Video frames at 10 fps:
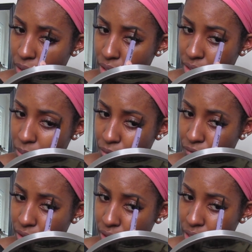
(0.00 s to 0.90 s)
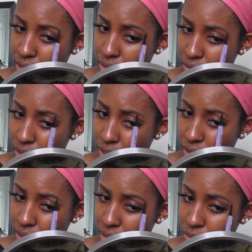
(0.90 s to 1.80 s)
any type of feelings or
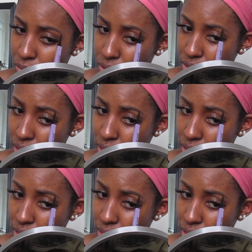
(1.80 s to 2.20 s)
anything towards